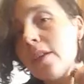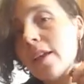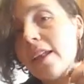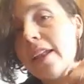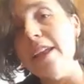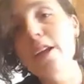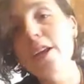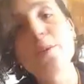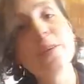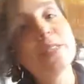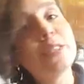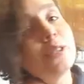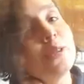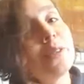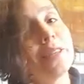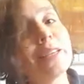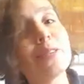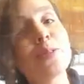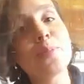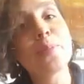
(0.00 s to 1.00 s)
And I always do
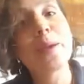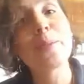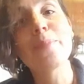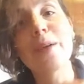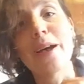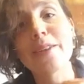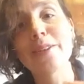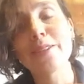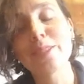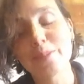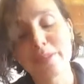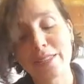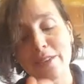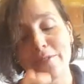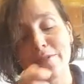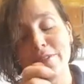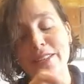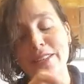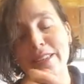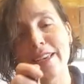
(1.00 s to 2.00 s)
this with my bottles because
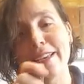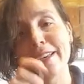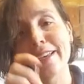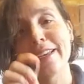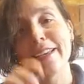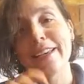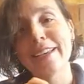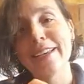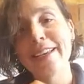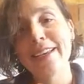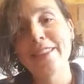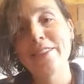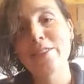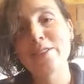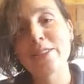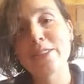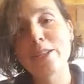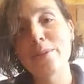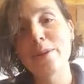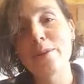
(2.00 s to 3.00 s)
I feel like
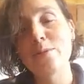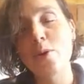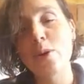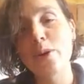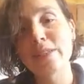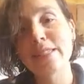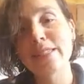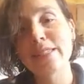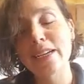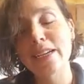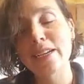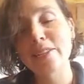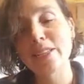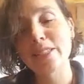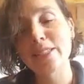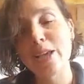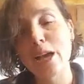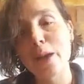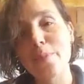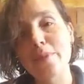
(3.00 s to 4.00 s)
there's a little bit of oil stuck in the
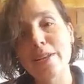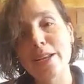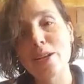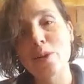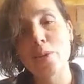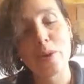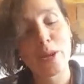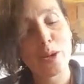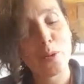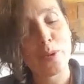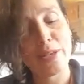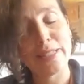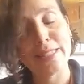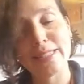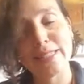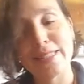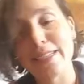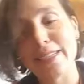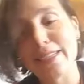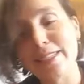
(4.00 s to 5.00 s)
top and I don't want to
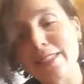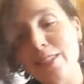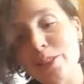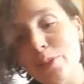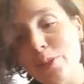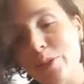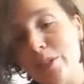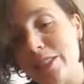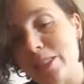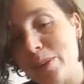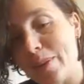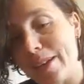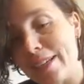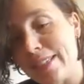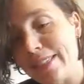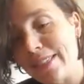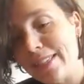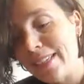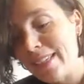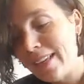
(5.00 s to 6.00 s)
waste it. It's too good to
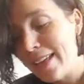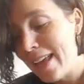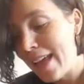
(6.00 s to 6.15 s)
waste.